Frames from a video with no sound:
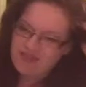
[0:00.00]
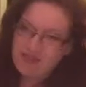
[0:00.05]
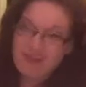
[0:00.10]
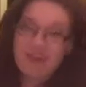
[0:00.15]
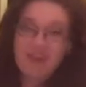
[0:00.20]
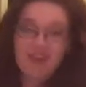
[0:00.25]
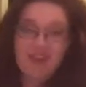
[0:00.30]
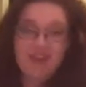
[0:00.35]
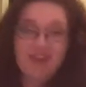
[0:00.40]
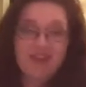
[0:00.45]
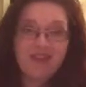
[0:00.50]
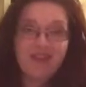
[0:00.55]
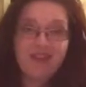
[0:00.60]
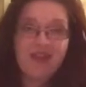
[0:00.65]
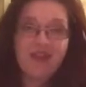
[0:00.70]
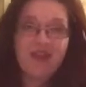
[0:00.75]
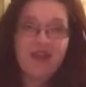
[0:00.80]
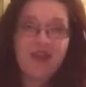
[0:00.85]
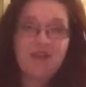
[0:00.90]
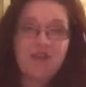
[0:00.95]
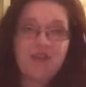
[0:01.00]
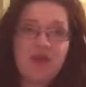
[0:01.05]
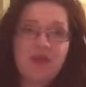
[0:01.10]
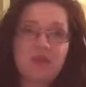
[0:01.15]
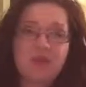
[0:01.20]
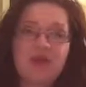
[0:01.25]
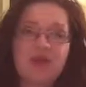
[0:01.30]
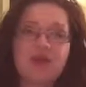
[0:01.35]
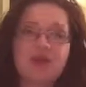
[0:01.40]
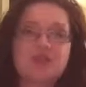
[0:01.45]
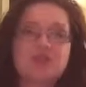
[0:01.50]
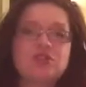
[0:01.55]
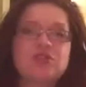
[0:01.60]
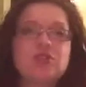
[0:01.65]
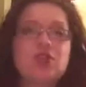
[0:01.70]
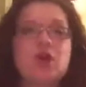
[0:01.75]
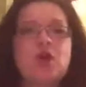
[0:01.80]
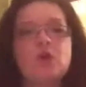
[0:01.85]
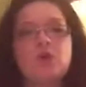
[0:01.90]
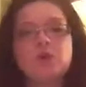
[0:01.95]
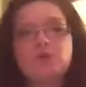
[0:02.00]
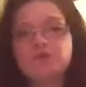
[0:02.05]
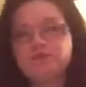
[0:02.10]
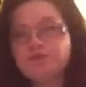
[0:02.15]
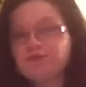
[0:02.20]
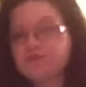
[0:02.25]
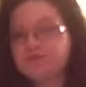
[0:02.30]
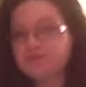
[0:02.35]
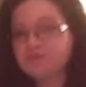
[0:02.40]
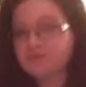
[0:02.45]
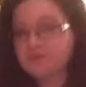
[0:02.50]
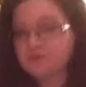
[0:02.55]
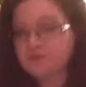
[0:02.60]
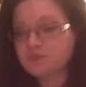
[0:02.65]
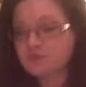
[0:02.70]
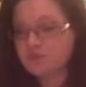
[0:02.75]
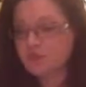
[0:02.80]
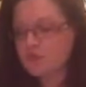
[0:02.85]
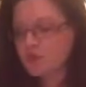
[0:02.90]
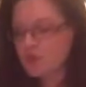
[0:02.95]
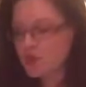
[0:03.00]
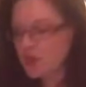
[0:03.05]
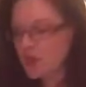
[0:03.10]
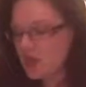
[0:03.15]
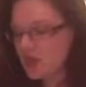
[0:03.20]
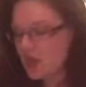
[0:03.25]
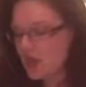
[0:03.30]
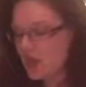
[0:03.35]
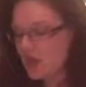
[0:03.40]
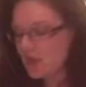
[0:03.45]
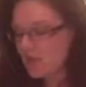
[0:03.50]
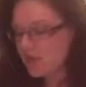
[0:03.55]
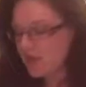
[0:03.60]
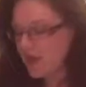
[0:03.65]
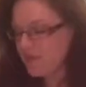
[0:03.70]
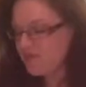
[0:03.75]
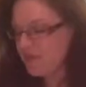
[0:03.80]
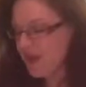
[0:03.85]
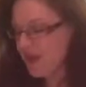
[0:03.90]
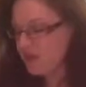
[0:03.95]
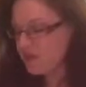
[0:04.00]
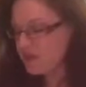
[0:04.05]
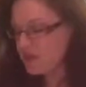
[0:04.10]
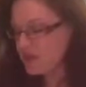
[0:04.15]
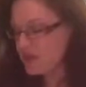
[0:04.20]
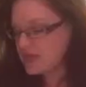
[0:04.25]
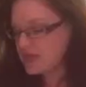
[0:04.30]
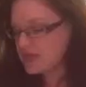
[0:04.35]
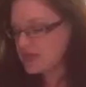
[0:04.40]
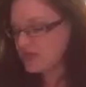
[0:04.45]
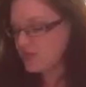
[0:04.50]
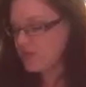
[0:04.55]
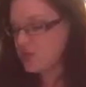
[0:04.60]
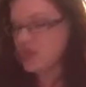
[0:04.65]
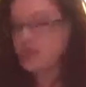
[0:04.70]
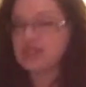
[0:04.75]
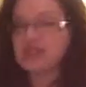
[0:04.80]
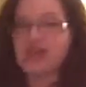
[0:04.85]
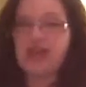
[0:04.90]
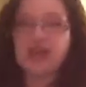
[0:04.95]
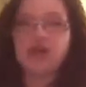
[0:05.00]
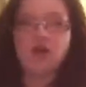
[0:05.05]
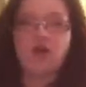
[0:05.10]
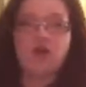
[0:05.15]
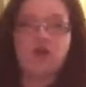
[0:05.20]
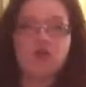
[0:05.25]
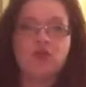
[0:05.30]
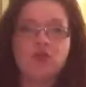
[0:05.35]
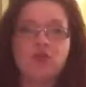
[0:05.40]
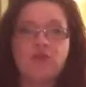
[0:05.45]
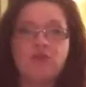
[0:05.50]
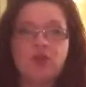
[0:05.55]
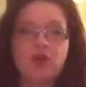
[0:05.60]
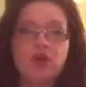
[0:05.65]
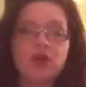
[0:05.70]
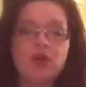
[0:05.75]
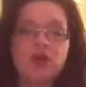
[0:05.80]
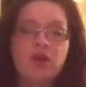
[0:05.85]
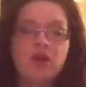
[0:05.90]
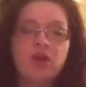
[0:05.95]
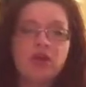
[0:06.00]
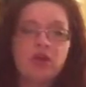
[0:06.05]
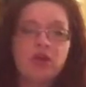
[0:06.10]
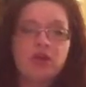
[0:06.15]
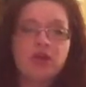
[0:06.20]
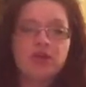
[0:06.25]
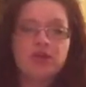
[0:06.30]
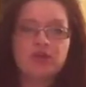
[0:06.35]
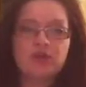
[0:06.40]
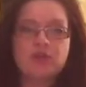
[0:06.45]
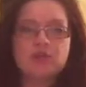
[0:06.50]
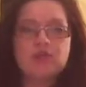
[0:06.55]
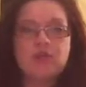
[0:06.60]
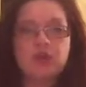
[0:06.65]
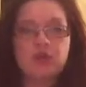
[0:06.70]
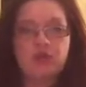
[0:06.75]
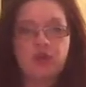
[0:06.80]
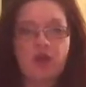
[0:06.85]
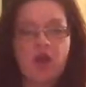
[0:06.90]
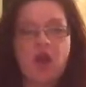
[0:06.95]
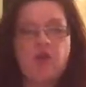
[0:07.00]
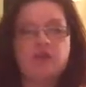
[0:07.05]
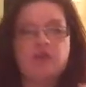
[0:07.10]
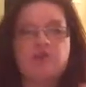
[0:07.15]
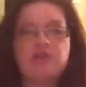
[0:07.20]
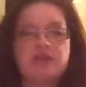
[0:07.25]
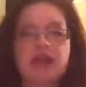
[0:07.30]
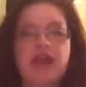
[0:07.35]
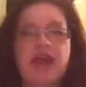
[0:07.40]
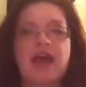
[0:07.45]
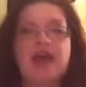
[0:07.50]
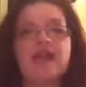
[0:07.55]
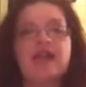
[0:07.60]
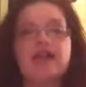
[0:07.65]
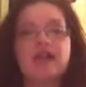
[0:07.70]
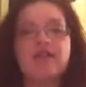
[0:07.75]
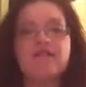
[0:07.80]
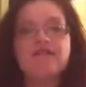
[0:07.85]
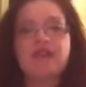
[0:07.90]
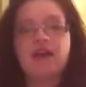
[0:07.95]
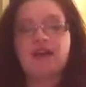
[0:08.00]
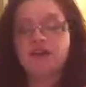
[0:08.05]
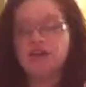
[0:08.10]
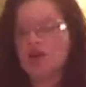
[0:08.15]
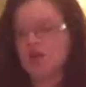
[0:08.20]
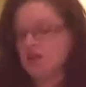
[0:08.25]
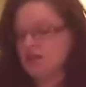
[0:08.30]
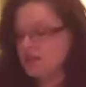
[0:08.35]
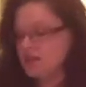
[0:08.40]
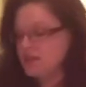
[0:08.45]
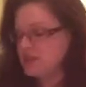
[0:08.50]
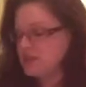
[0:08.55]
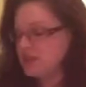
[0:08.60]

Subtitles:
of thinking on my part. So I found this book tag called the Book Reader's Book Problem Tag, and I found it on